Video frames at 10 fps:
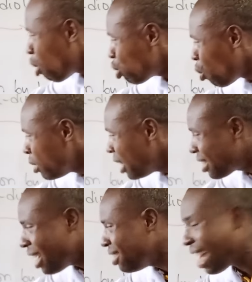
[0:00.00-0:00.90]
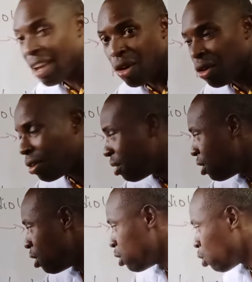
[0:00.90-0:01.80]
protonated diol.
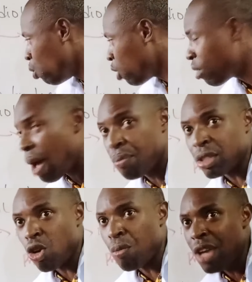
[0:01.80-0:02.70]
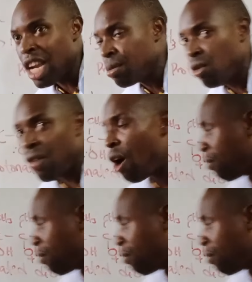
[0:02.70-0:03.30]
So what will happen? There will be a removal